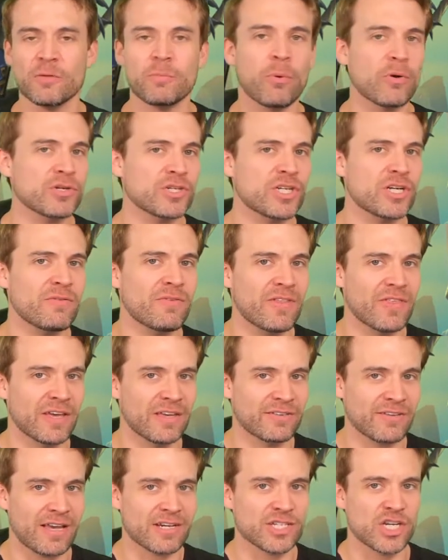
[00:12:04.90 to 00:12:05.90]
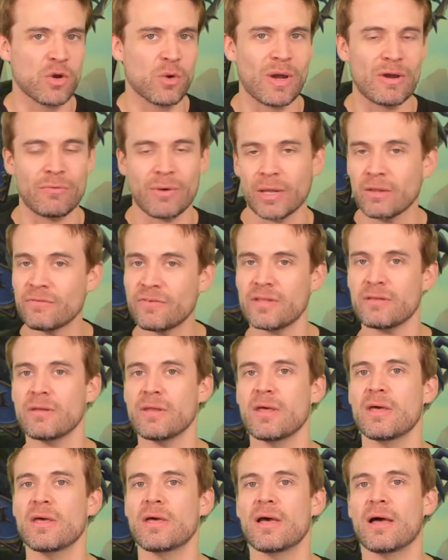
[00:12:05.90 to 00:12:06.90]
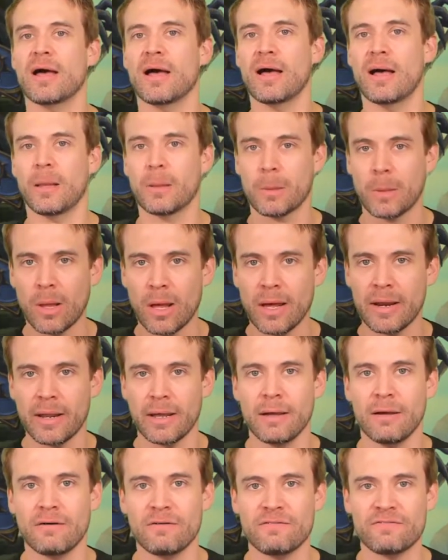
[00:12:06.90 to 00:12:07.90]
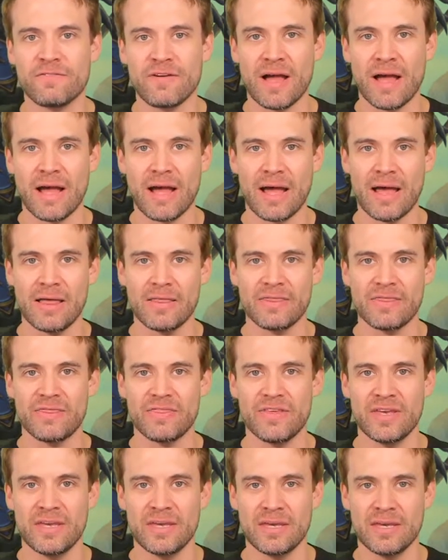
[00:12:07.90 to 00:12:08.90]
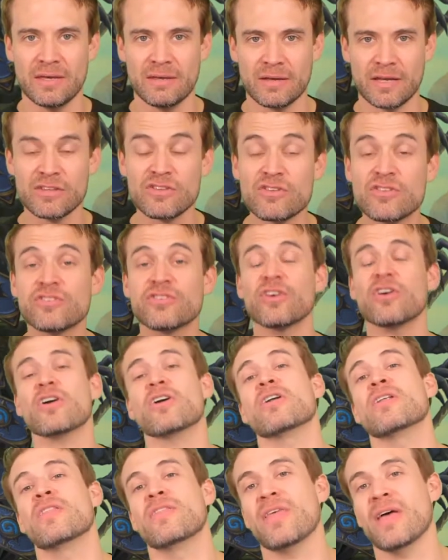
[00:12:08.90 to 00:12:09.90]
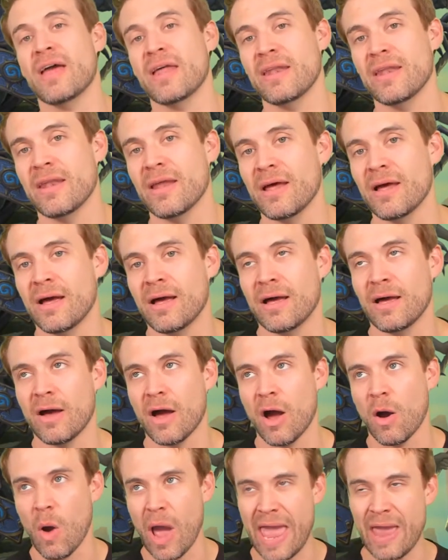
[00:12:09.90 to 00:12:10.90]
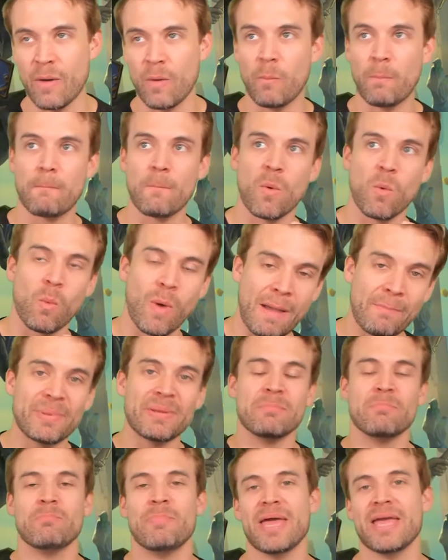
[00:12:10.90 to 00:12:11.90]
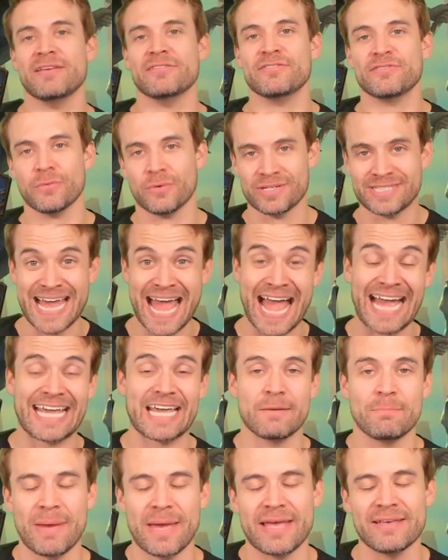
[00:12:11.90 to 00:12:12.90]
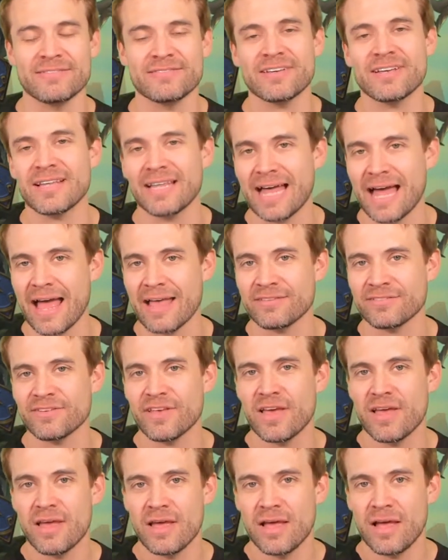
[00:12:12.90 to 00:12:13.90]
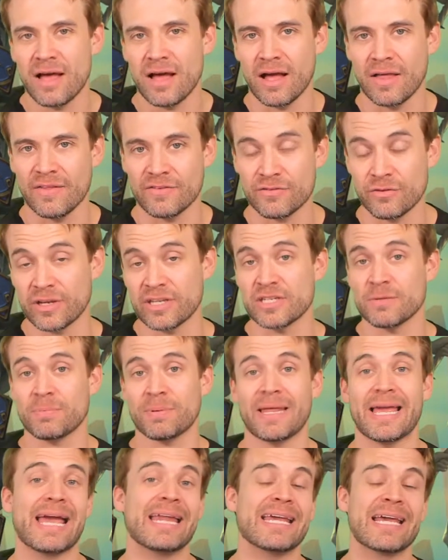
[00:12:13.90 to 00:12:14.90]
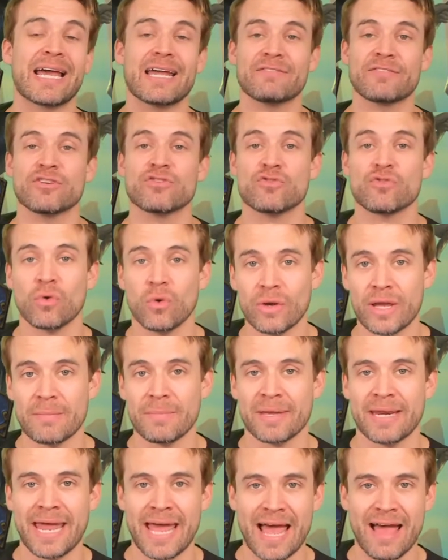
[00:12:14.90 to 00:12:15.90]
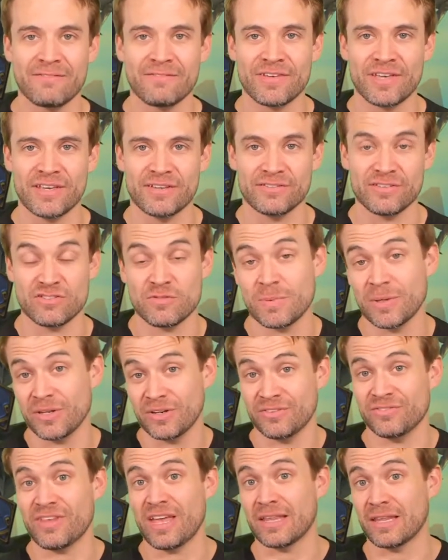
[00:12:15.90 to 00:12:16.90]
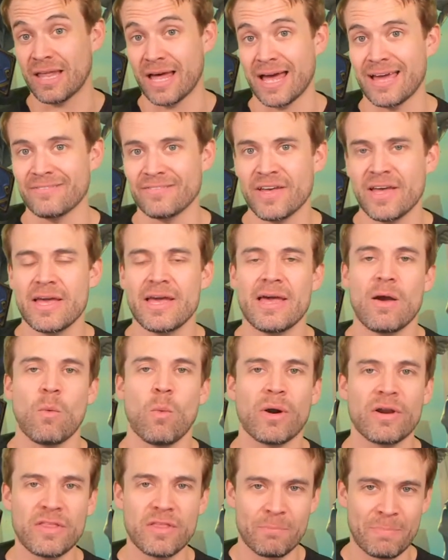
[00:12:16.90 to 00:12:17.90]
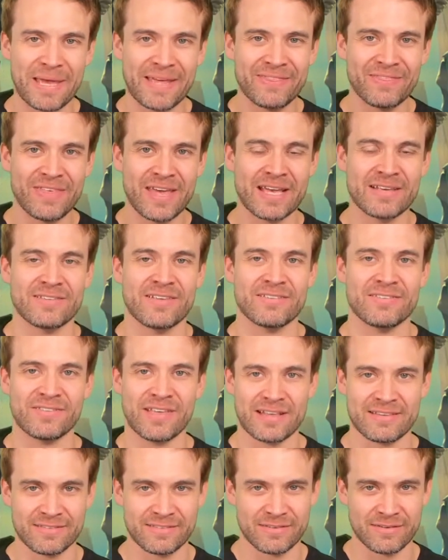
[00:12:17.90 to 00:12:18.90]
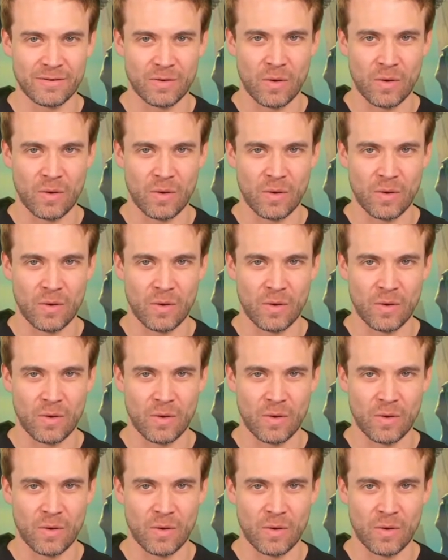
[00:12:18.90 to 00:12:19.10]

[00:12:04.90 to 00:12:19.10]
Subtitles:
portion of it, I think, is actually quite relevant. A lot of the concern that a weapon-based or attacking-based class that's looking to play any kind of control game can have is its ability to stay alive. One of the big things that sets